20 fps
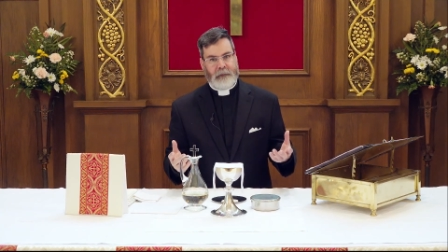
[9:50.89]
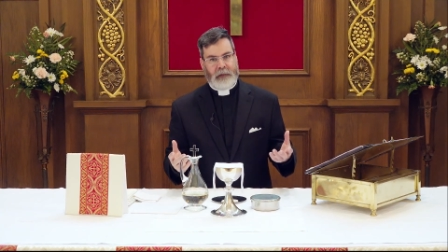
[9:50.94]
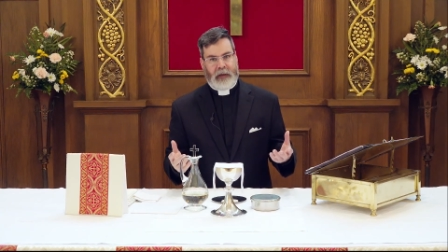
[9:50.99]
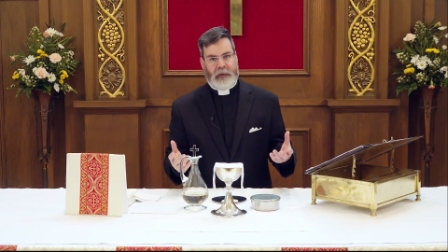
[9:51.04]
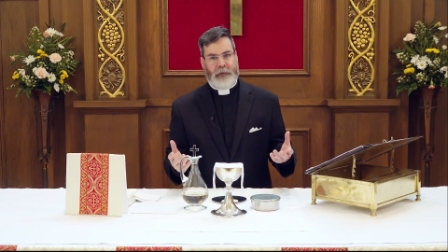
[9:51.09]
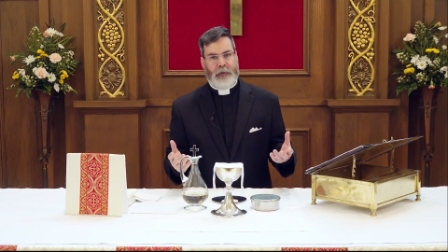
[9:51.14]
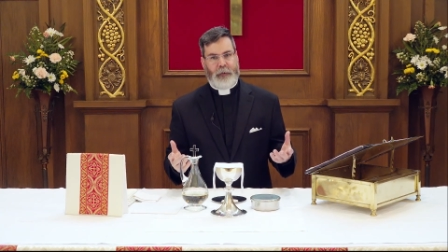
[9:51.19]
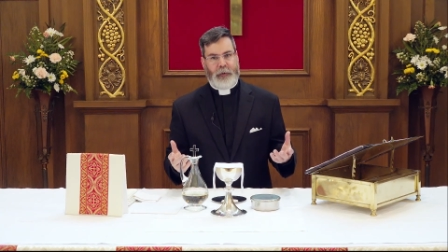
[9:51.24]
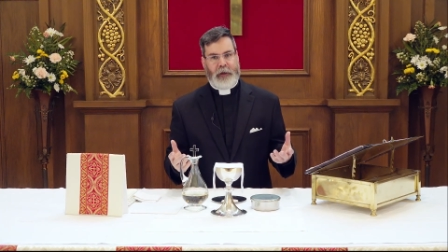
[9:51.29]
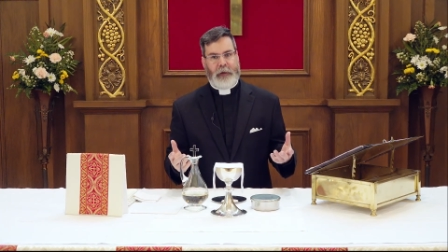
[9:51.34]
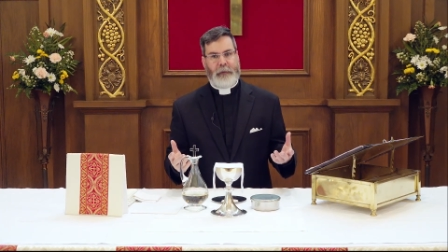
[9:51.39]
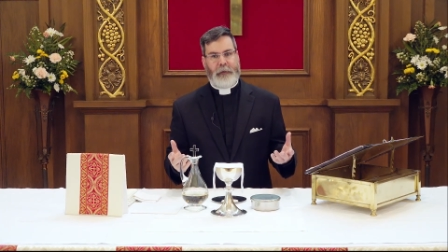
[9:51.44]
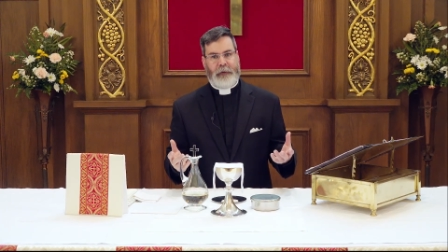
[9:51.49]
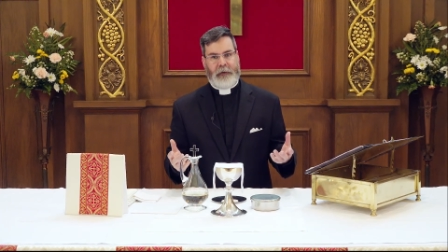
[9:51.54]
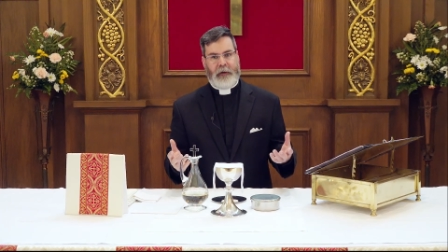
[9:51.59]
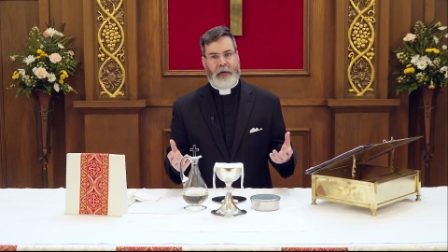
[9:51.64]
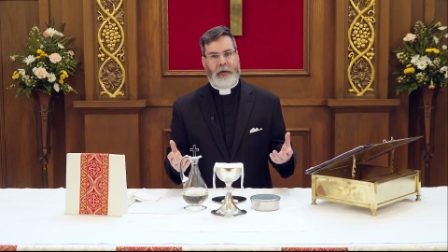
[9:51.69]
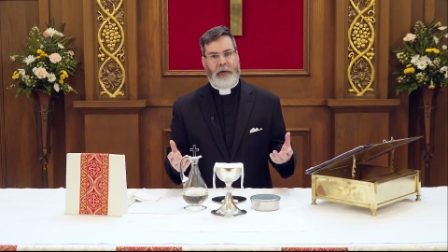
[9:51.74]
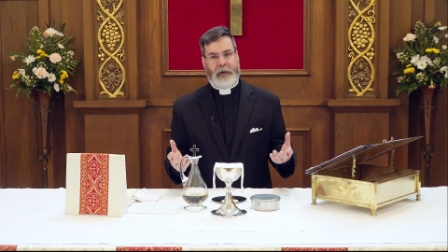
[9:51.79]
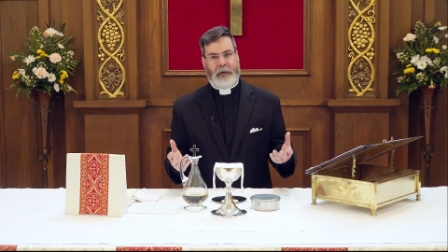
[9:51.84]
of the people
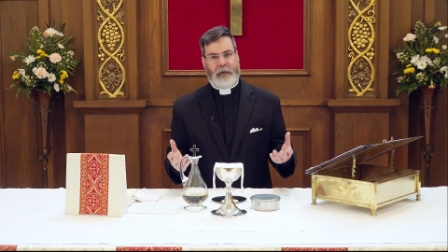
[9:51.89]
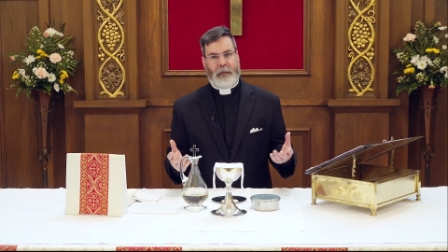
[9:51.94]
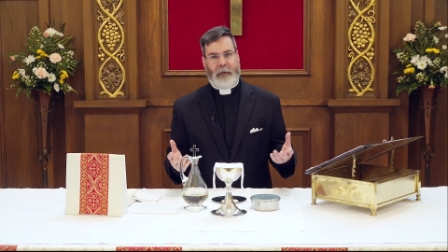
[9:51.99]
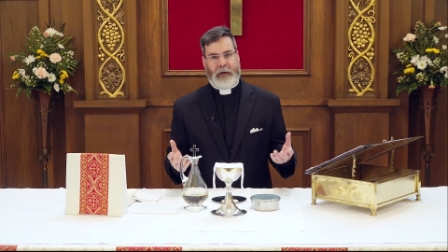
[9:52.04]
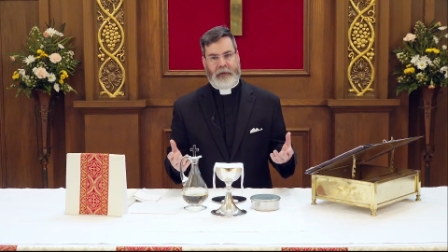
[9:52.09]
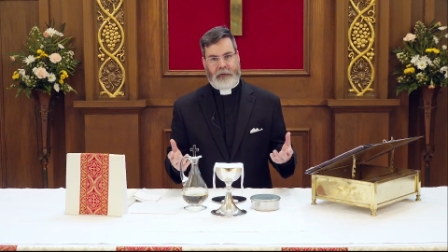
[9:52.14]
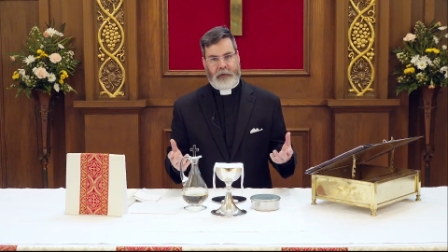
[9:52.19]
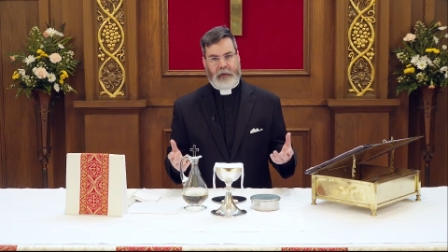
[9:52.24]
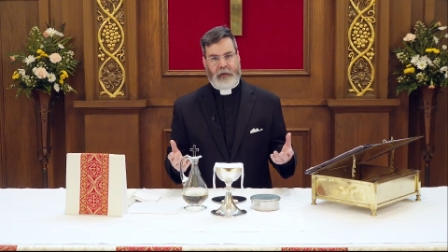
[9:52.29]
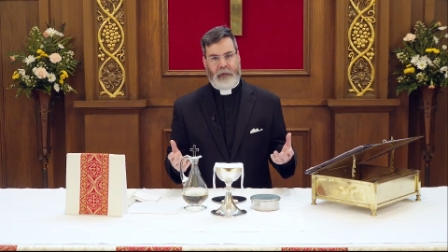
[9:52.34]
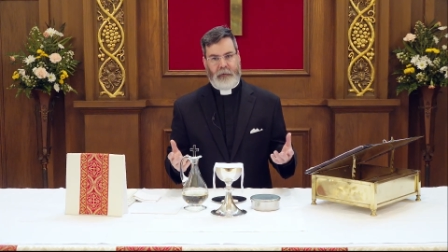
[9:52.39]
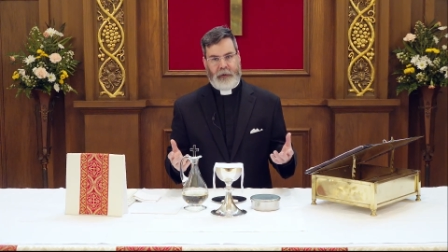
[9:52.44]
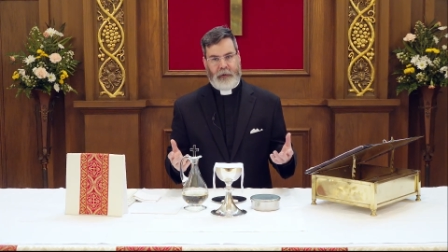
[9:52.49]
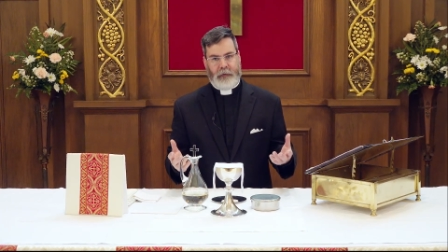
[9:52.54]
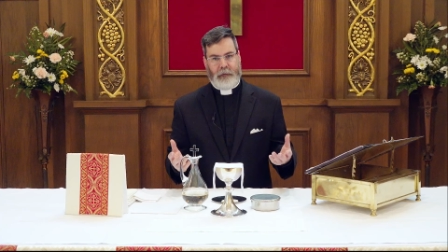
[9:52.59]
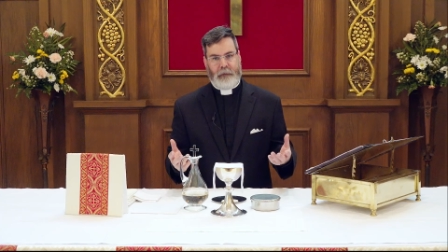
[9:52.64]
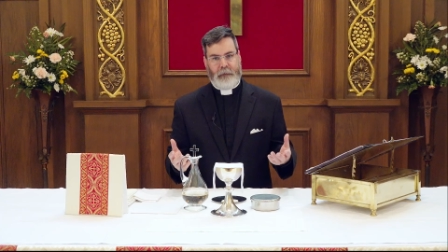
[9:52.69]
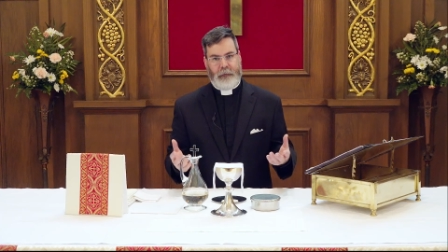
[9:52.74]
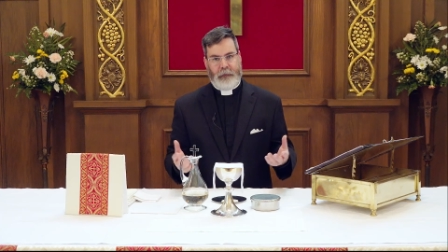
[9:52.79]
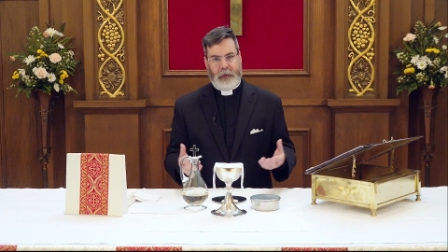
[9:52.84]
that you expect to
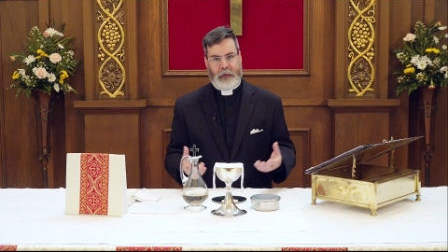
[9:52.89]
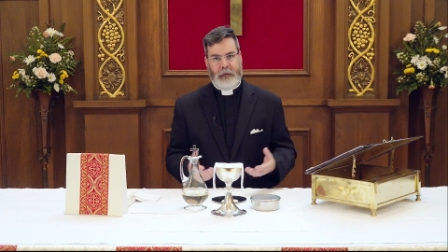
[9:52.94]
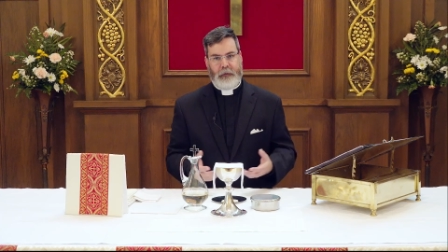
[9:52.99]
commune